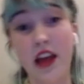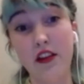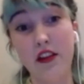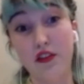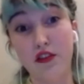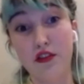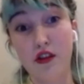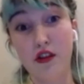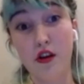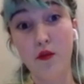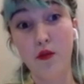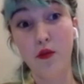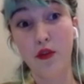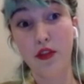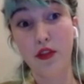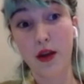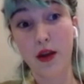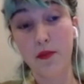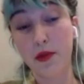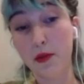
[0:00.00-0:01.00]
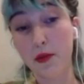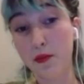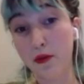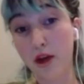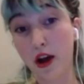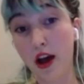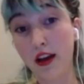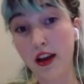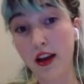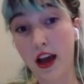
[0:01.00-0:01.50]
That show will then
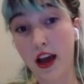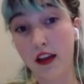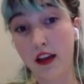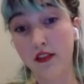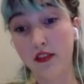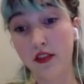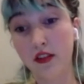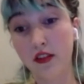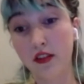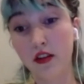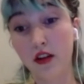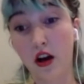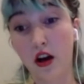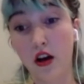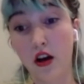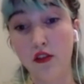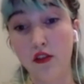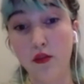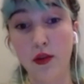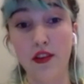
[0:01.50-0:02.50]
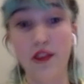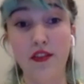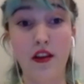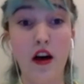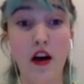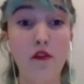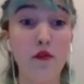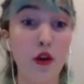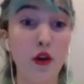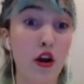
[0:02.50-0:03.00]
be broadcasted onto a
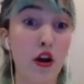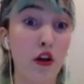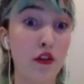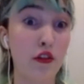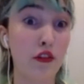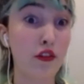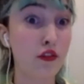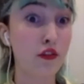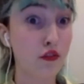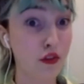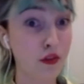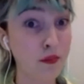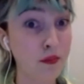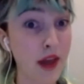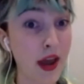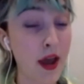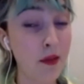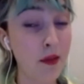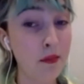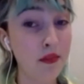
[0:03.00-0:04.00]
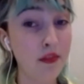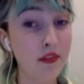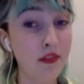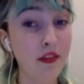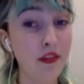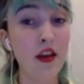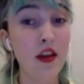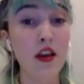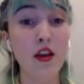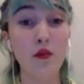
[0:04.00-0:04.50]
software called
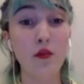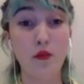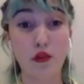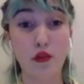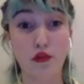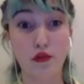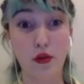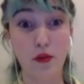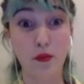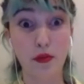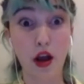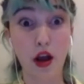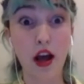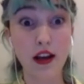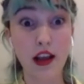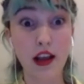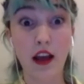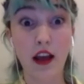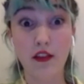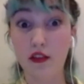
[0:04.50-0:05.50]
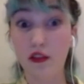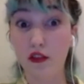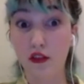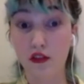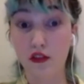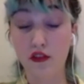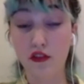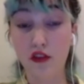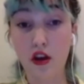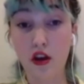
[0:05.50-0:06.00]
Streamlabs, which will
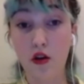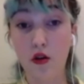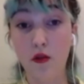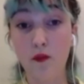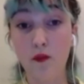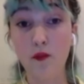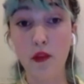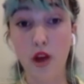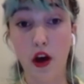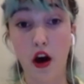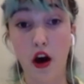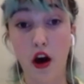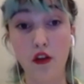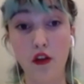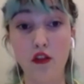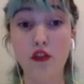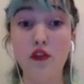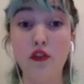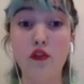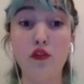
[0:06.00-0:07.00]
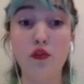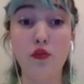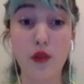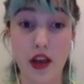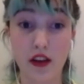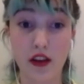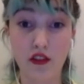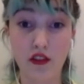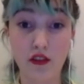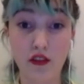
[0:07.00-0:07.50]
broadcast your show onto
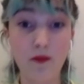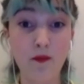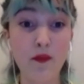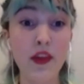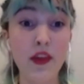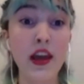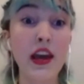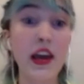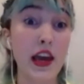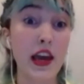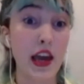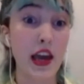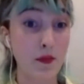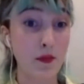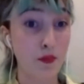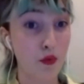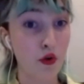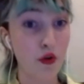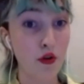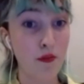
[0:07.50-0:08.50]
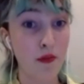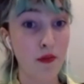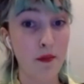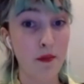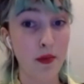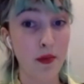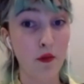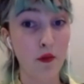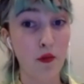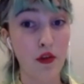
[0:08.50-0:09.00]
Twitch. A board
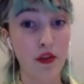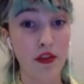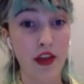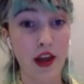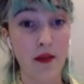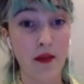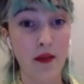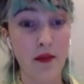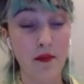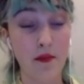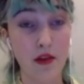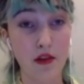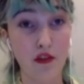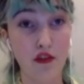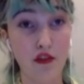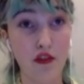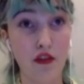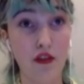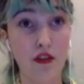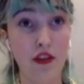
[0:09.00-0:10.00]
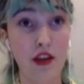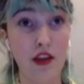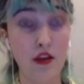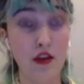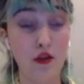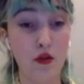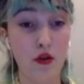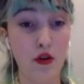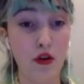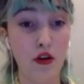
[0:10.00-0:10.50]
member will then ensure
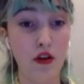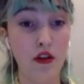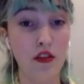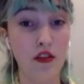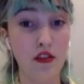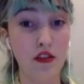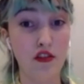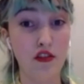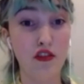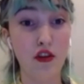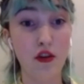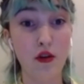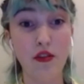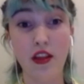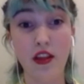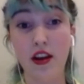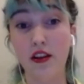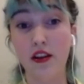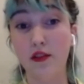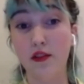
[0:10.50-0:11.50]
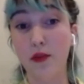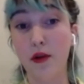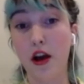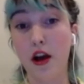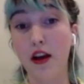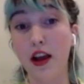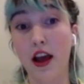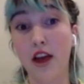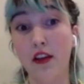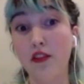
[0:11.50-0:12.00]
that the show that is
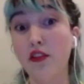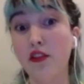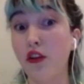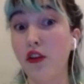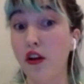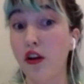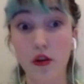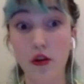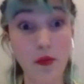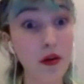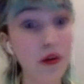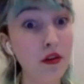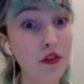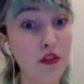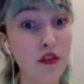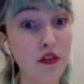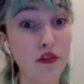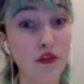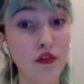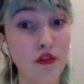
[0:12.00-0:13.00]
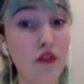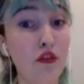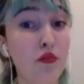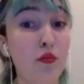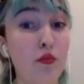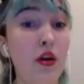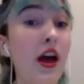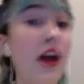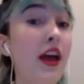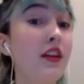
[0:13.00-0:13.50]
broadcasted on your personal
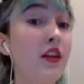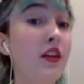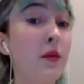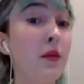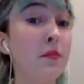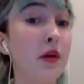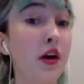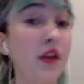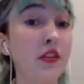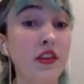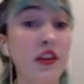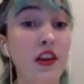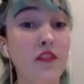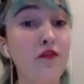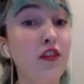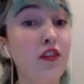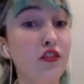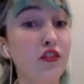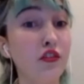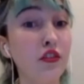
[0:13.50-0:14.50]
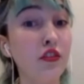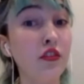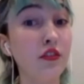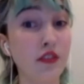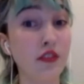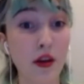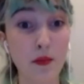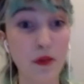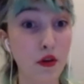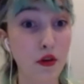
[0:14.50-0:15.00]
Twitch will end up on the
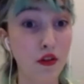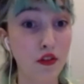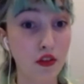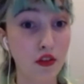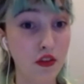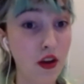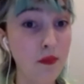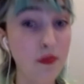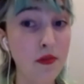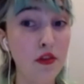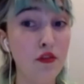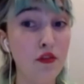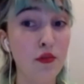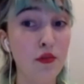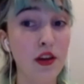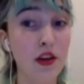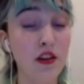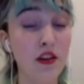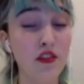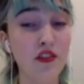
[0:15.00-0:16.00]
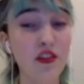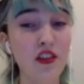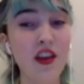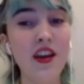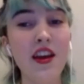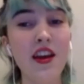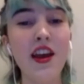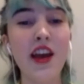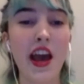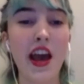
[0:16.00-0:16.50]
official WRGW Twitch,
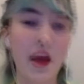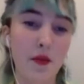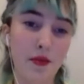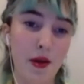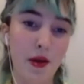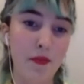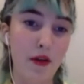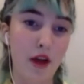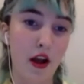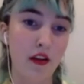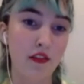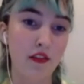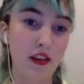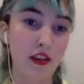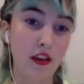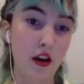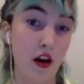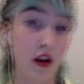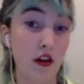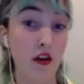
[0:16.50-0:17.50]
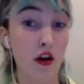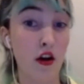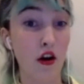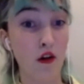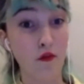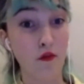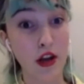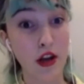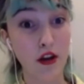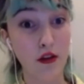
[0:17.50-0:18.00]
and by proxy on
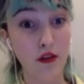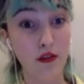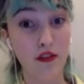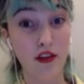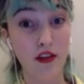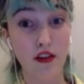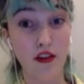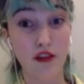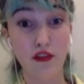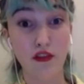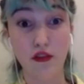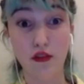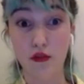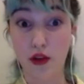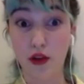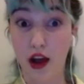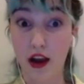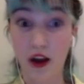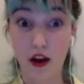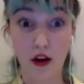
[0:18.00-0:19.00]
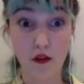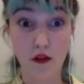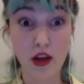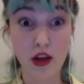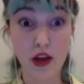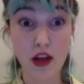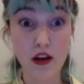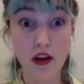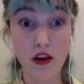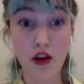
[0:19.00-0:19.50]
our radio station through
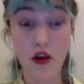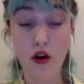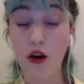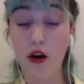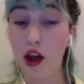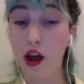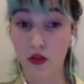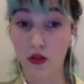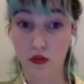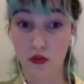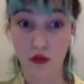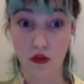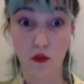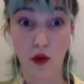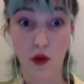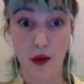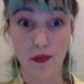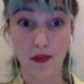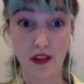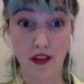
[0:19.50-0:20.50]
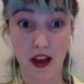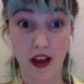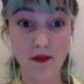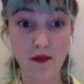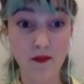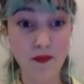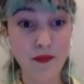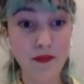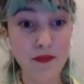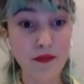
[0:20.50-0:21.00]
iHeartRadio and through the
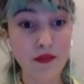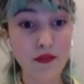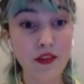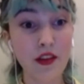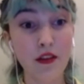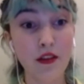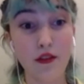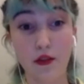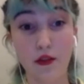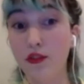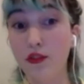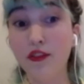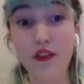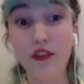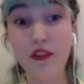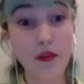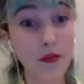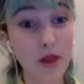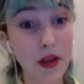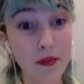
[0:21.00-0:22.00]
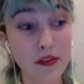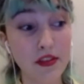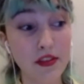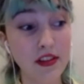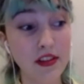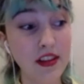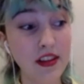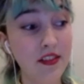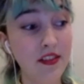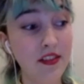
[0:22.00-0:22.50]
website. So you will still be
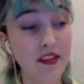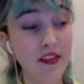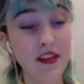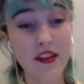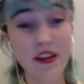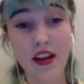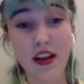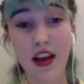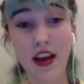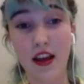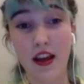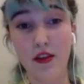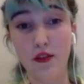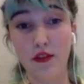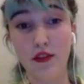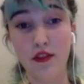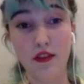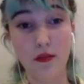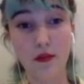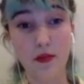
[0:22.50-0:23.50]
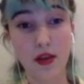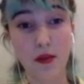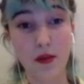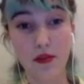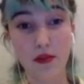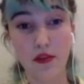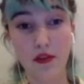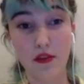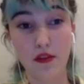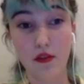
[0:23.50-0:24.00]
able to listen, and you'll still
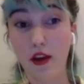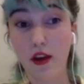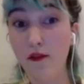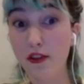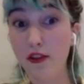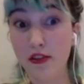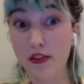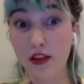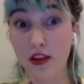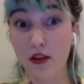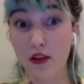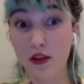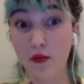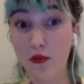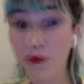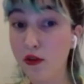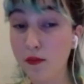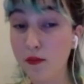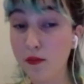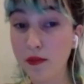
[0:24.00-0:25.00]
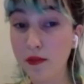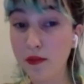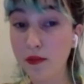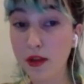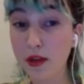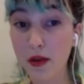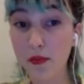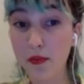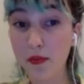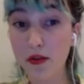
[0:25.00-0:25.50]
be able to do everything that you would
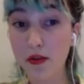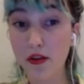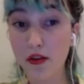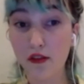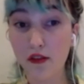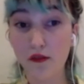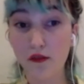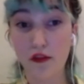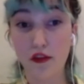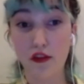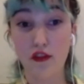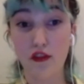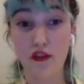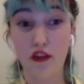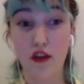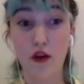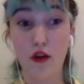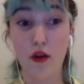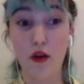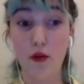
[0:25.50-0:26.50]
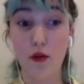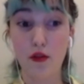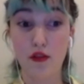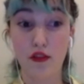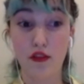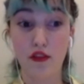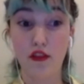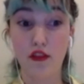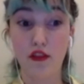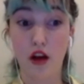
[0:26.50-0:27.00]
normally be able to do for your show. It
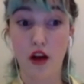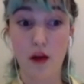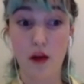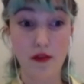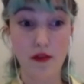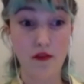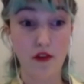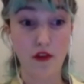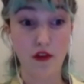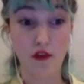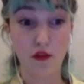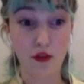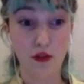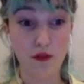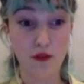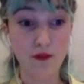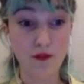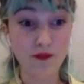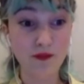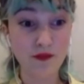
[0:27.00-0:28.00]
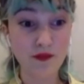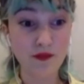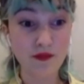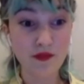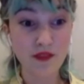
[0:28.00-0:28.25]
will just all be virtual.